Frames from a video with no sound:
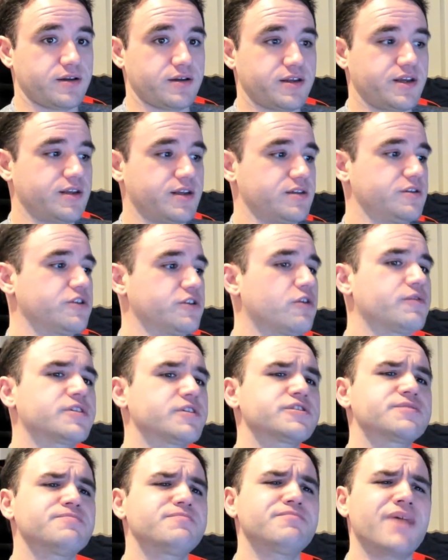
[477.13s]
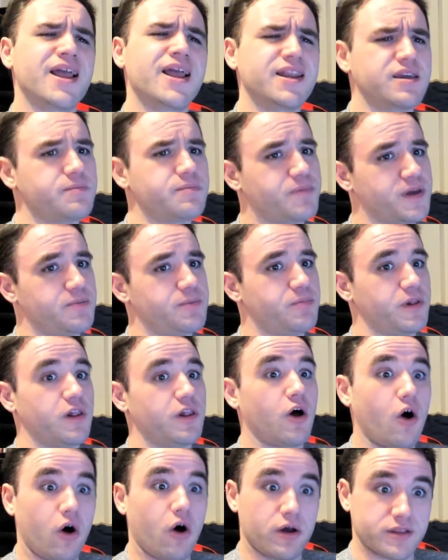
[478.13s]
And there's many
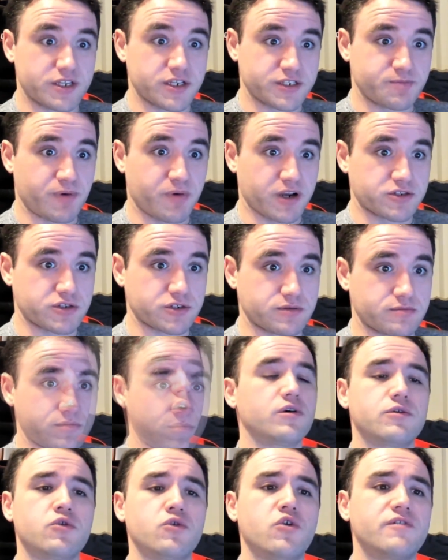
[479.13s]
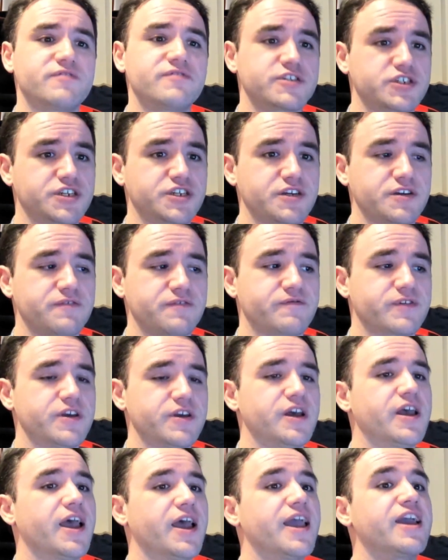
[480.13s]
people on the spectrum who have achieved
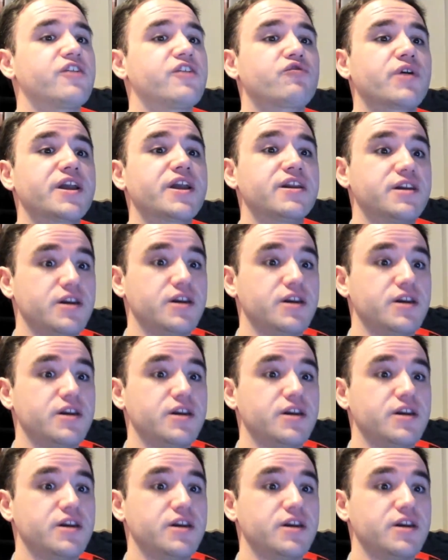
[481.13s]
a great